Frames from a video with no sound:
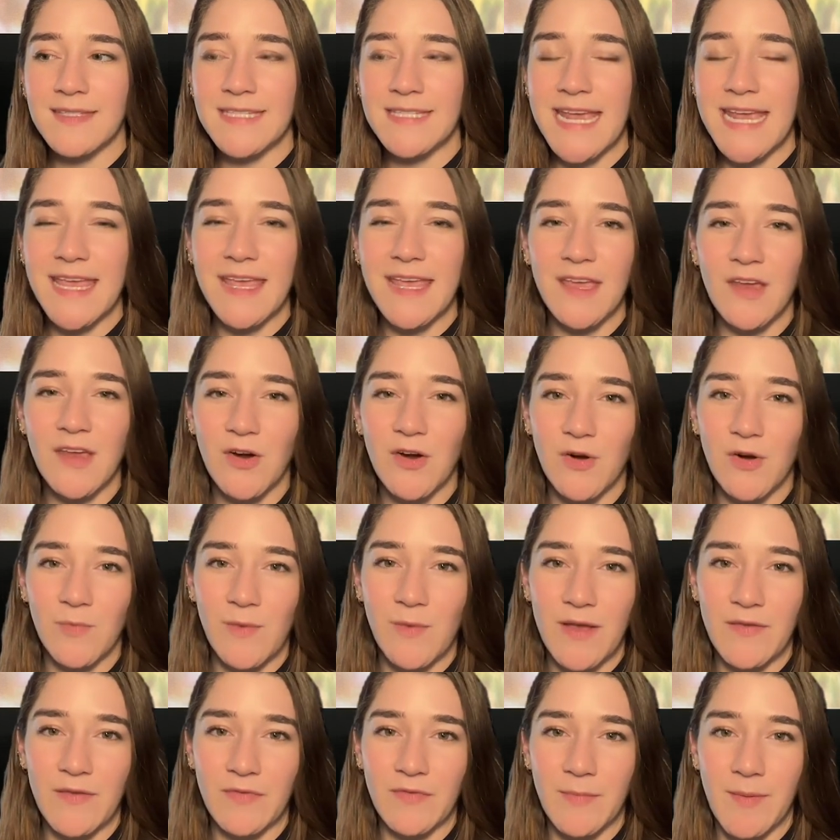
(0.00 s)
and taking
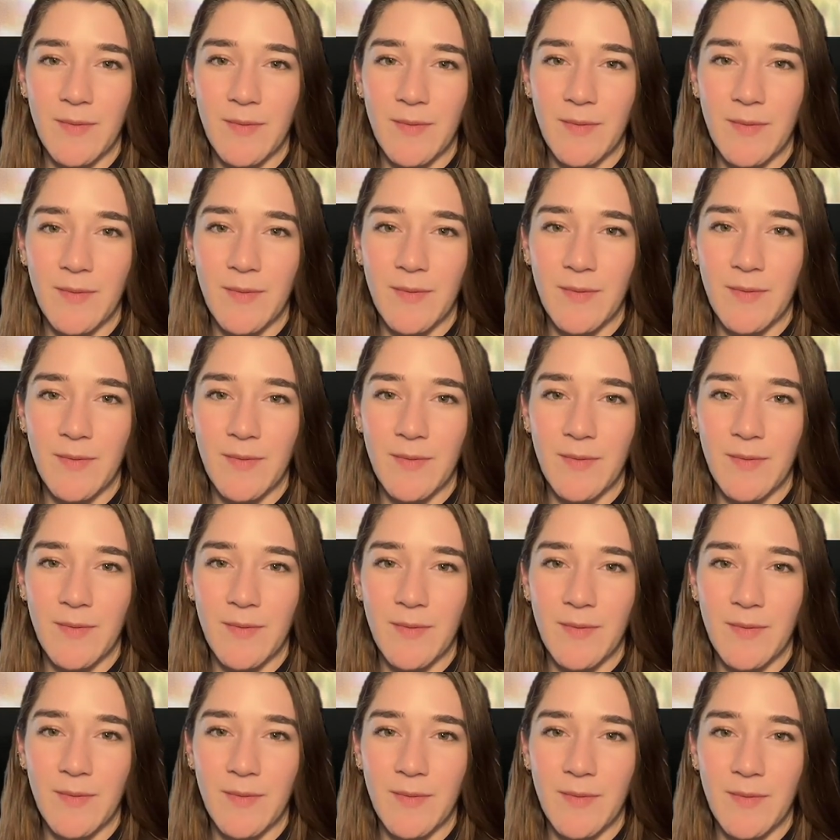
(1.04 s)
her away from a man that
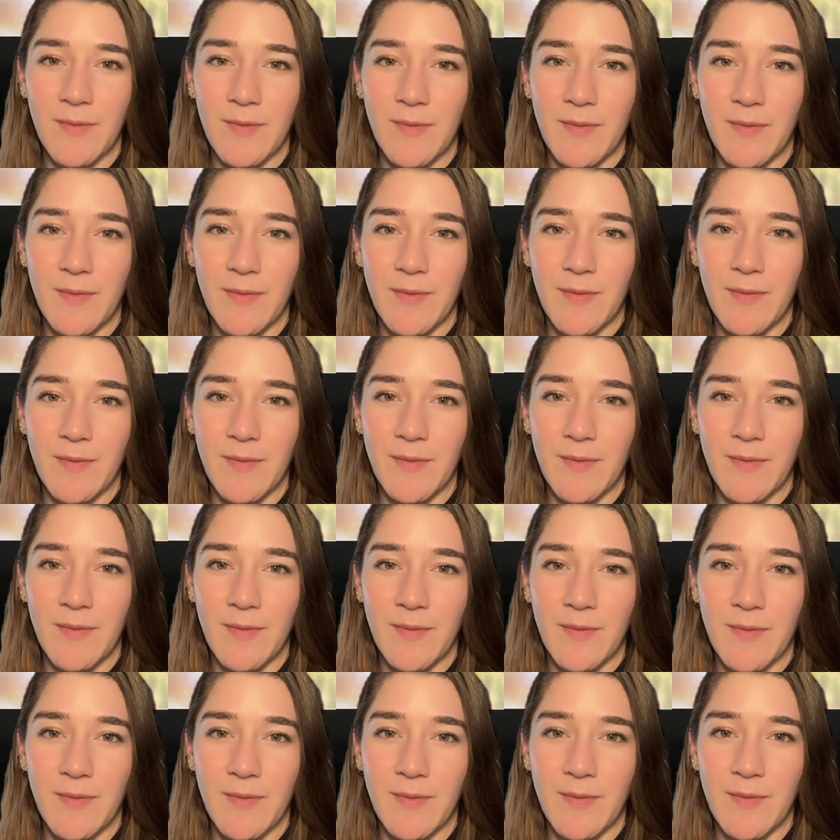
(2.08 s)
she loved,
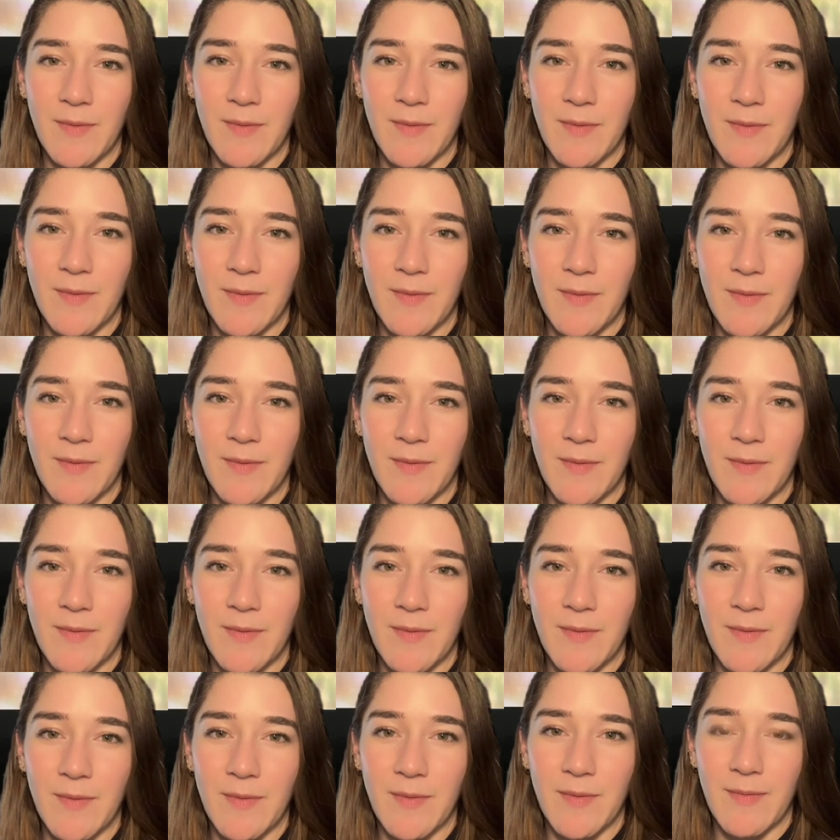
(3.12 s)
and he
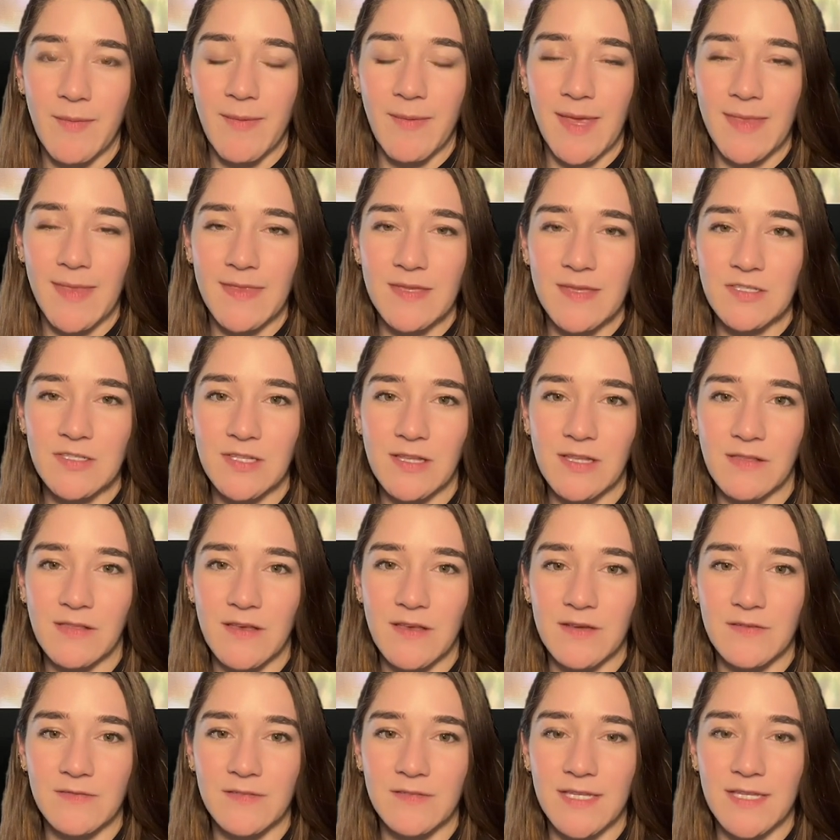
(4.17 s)
felt guilty about
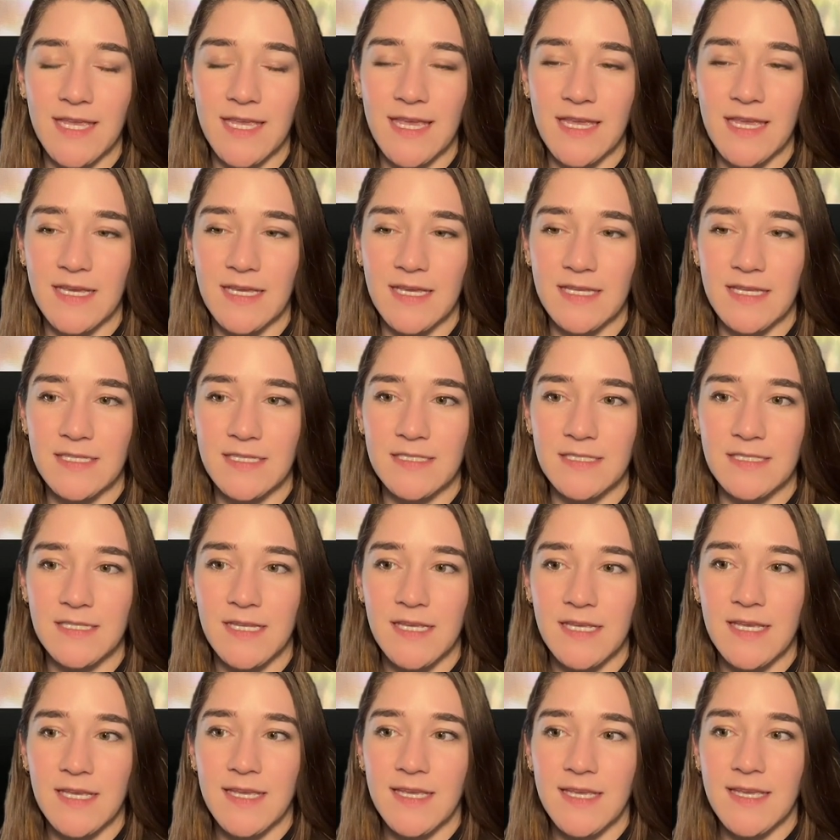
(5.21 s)
that his whole
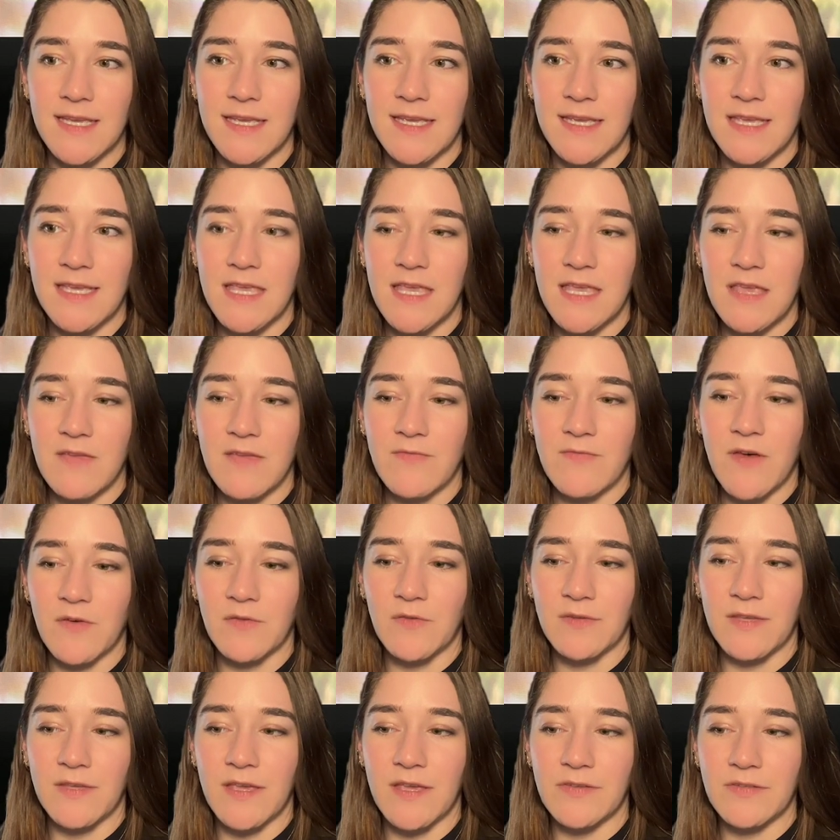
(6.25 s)
life.
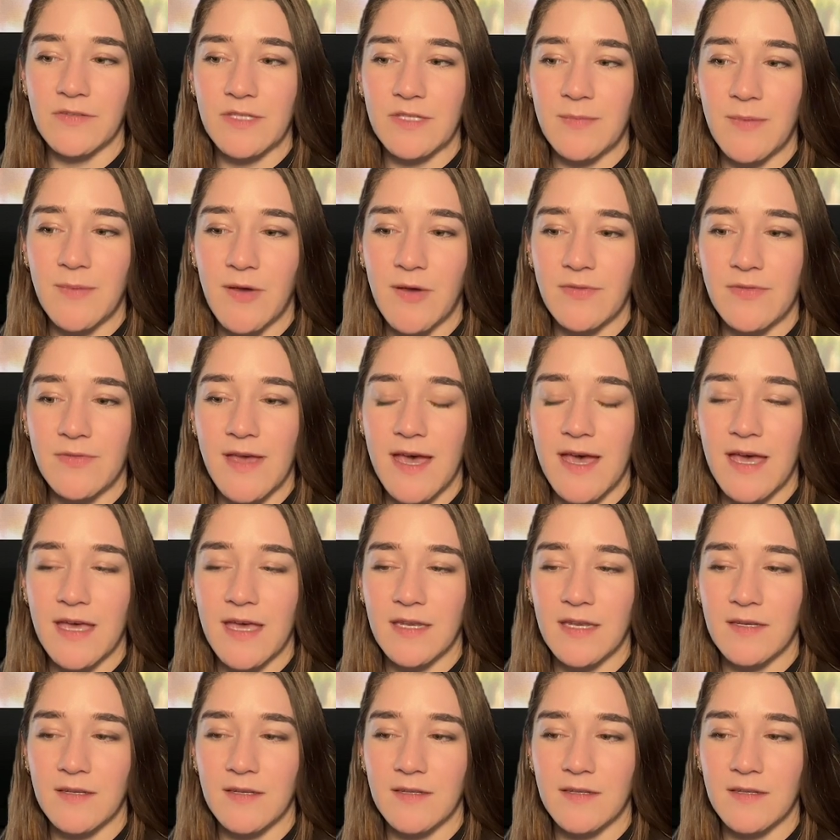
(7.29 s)
And when he
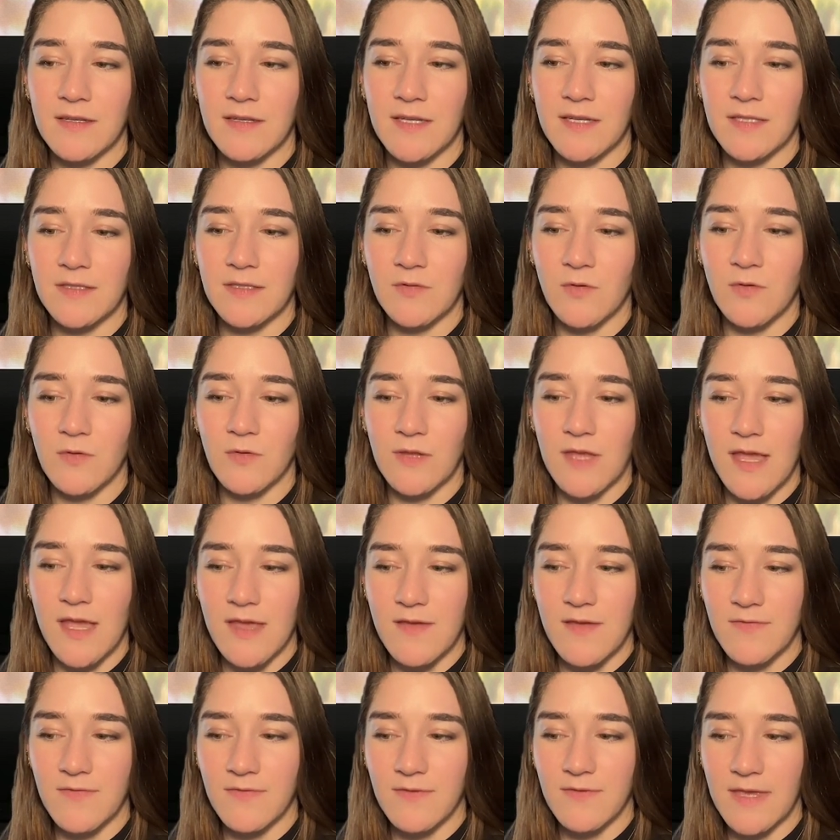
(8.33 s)
returned with her,
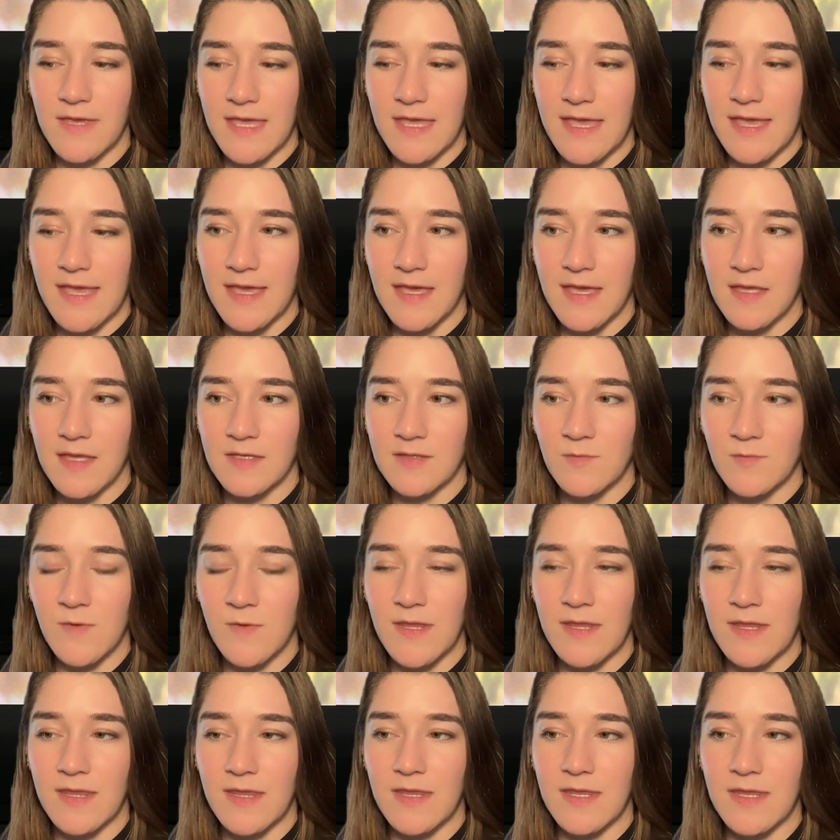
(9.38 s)
because
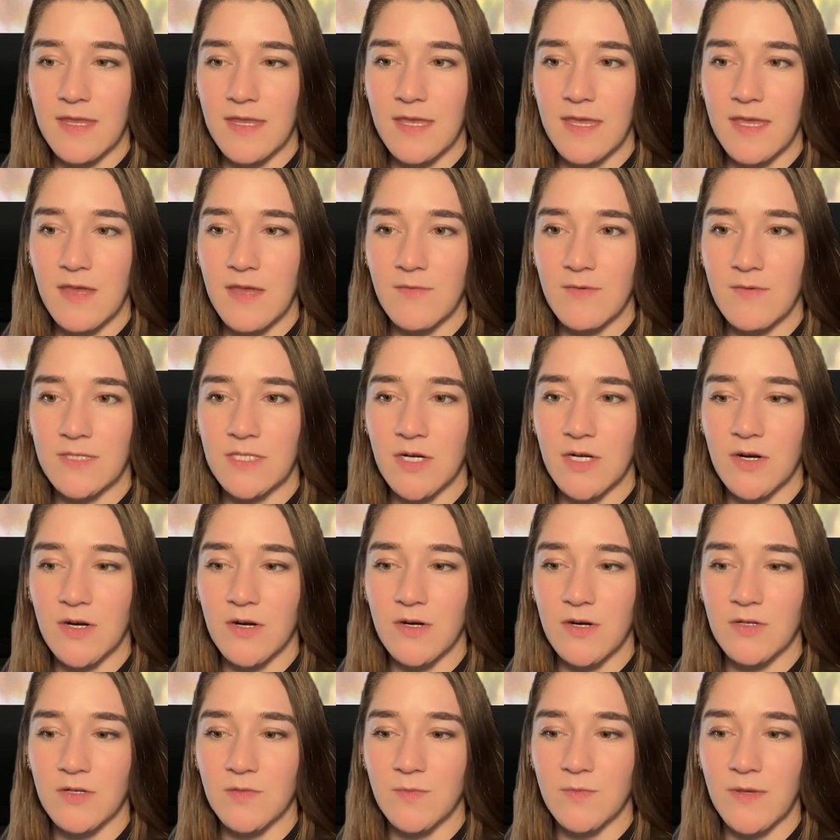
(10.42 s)
they went to
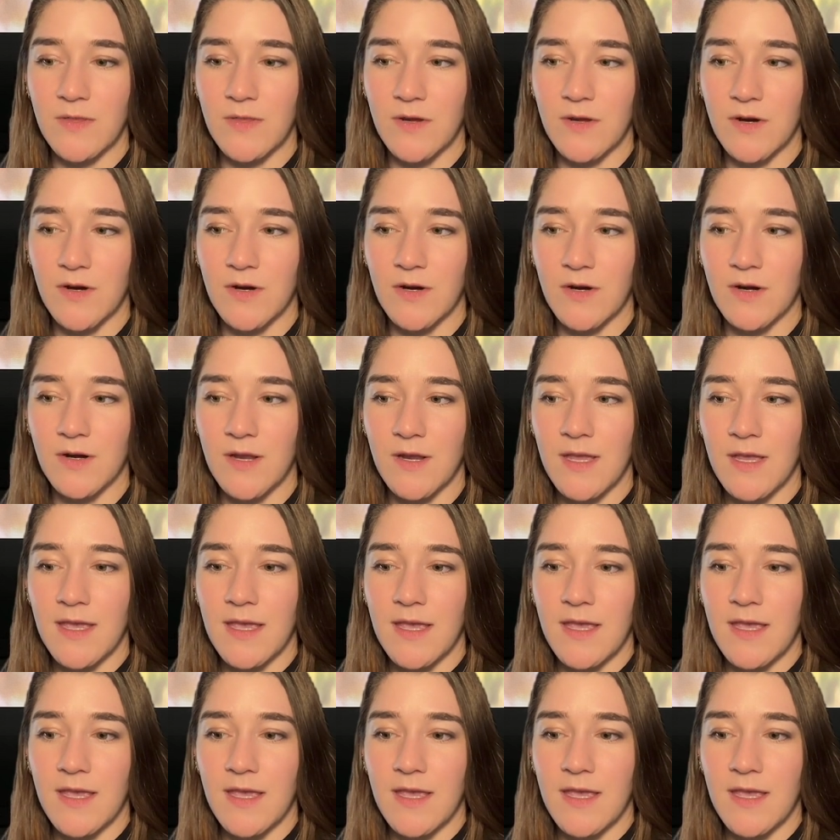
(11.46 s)
America, and